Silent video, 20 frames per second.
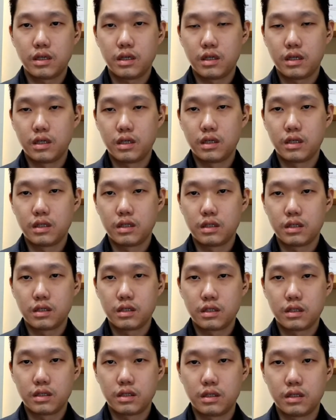And
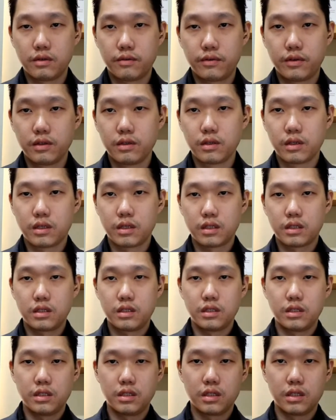if you look at
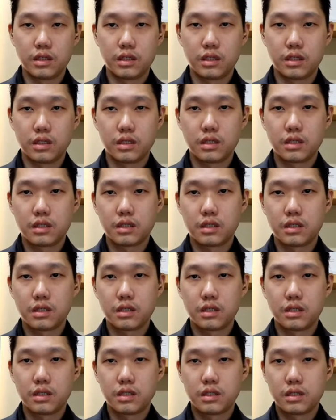the
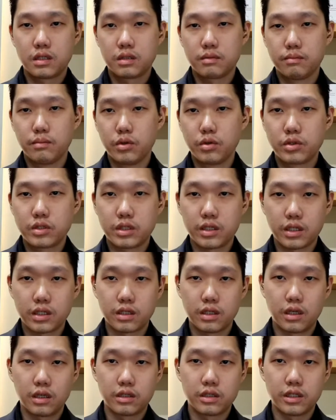most
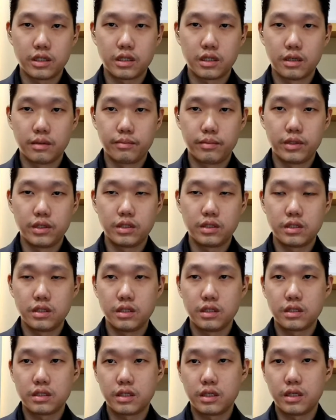technology companies
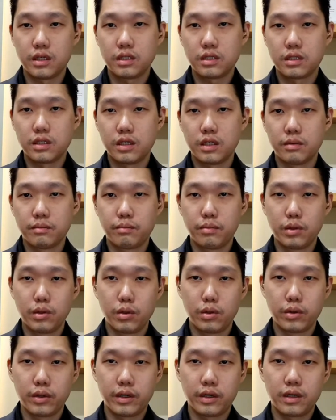these days, they
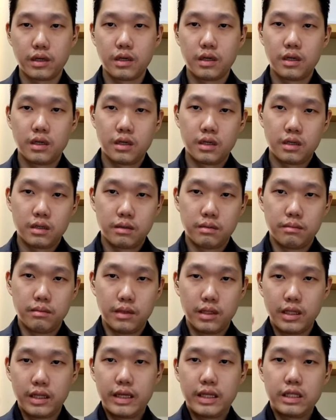employ
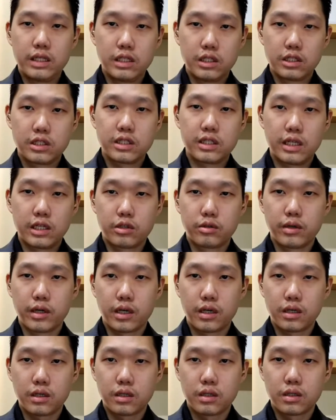millennial-centric